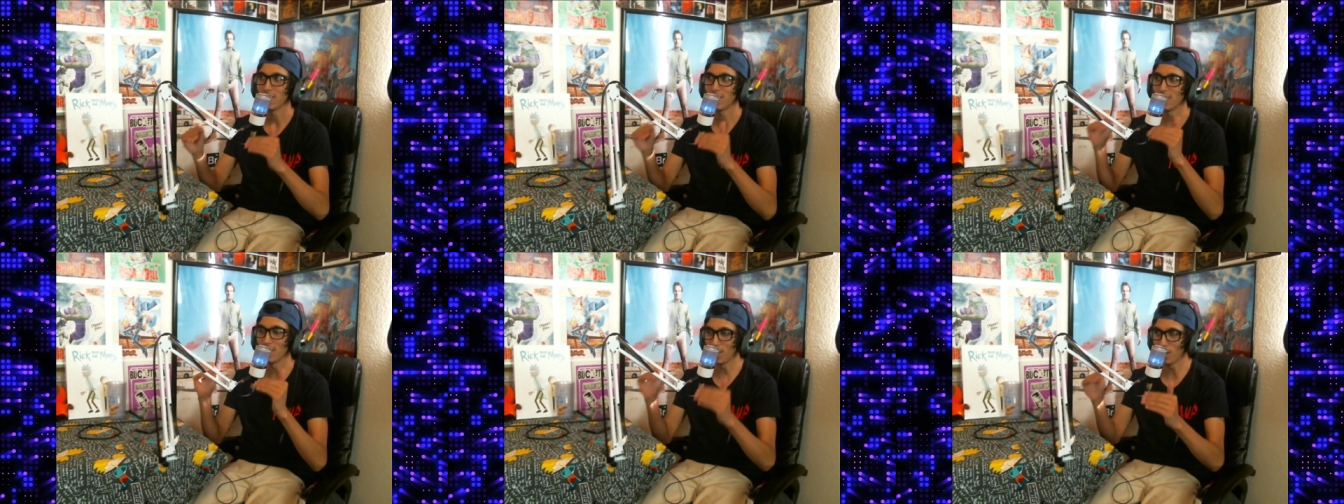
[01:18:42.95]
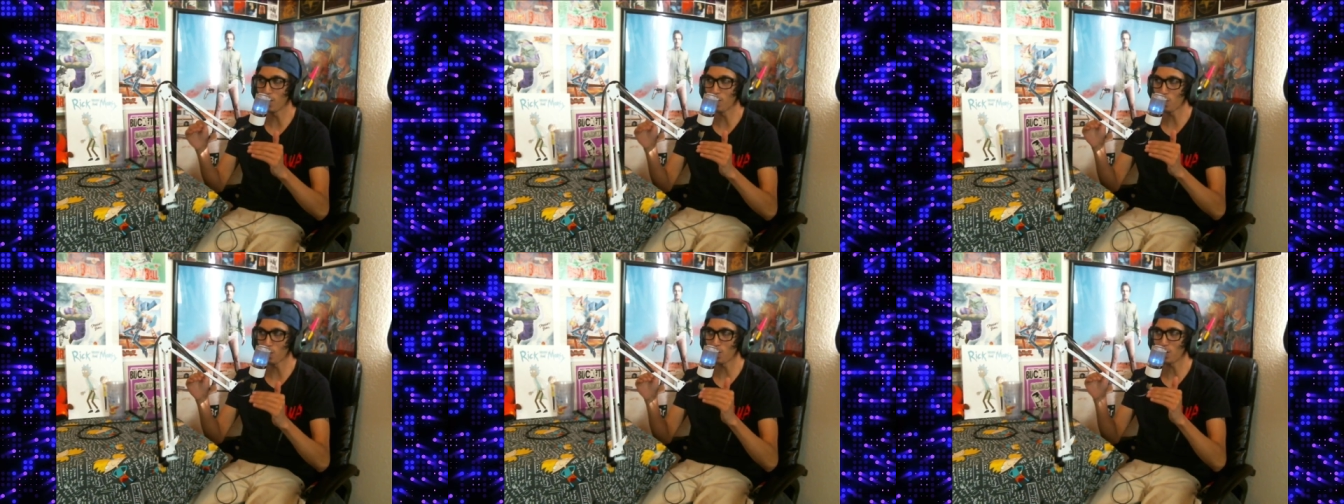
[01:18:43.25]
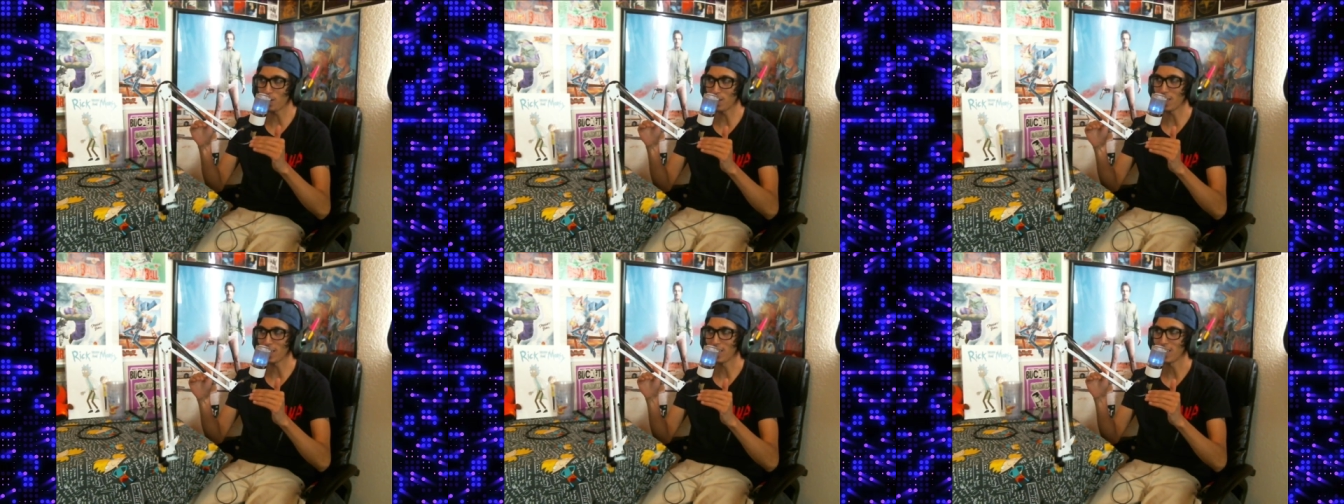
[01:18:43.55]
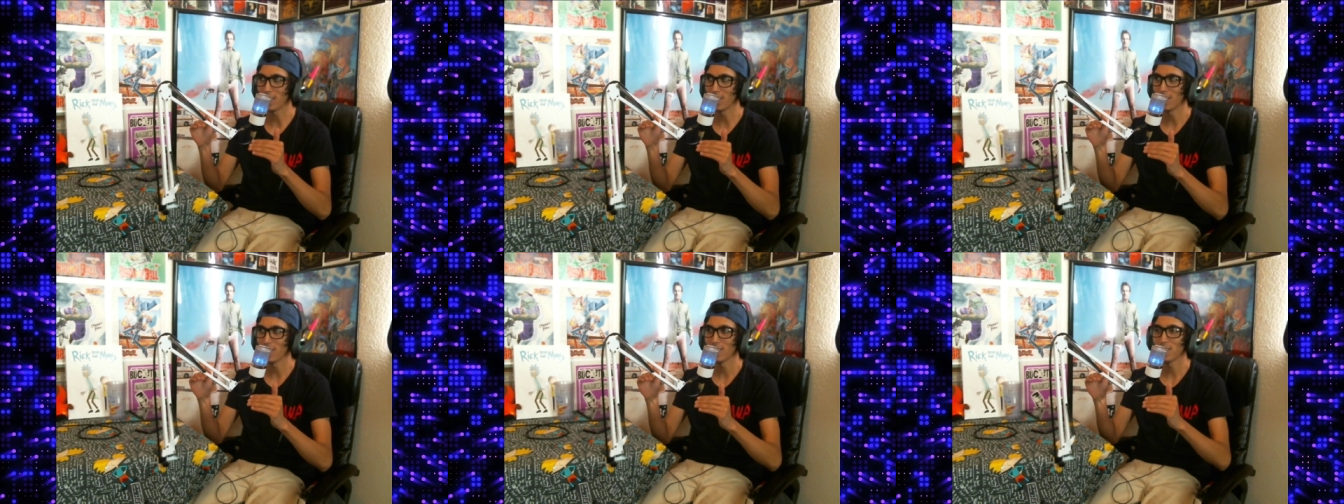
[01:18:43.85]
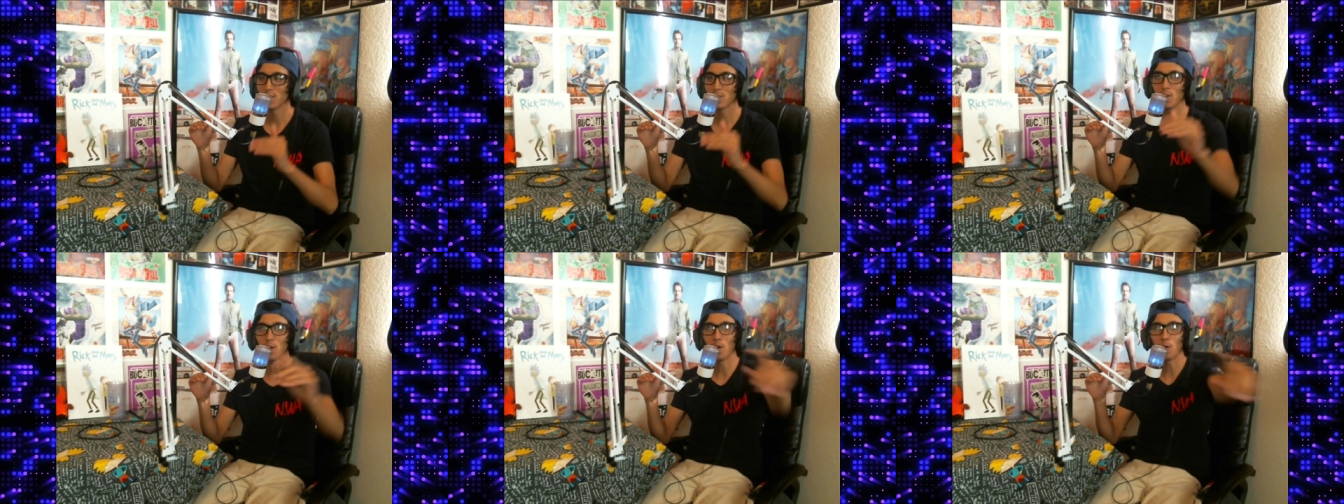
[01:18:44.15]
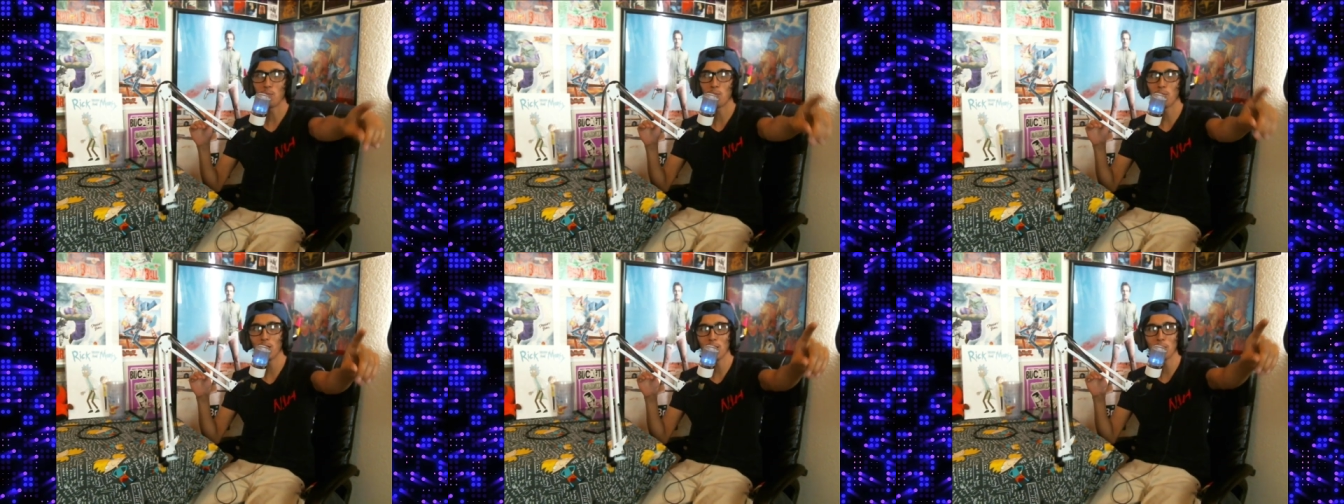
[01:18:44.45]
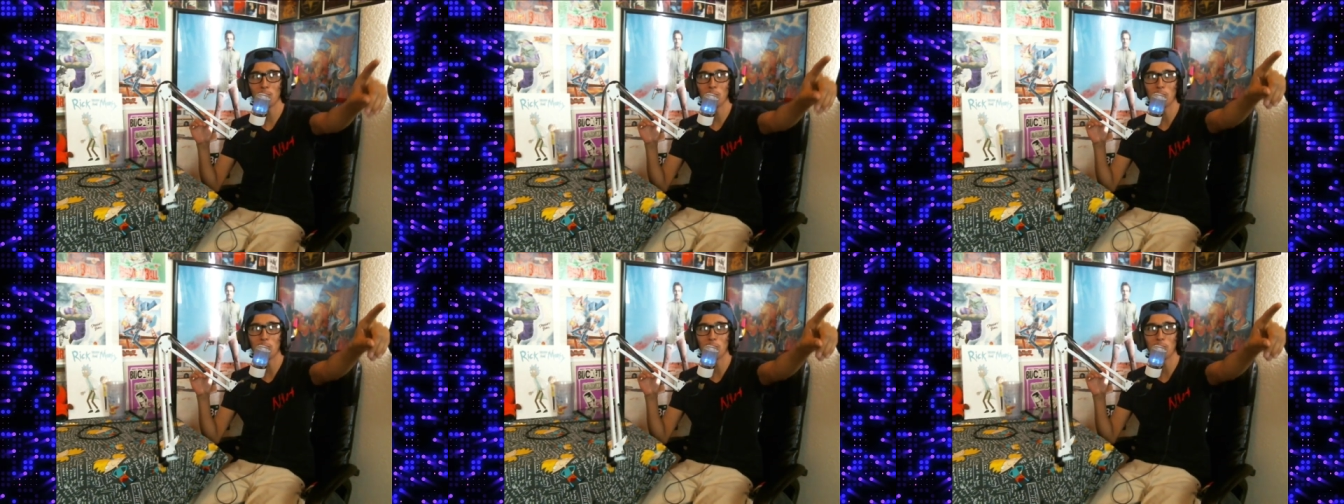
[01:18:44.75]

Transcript: Literally. Bring up a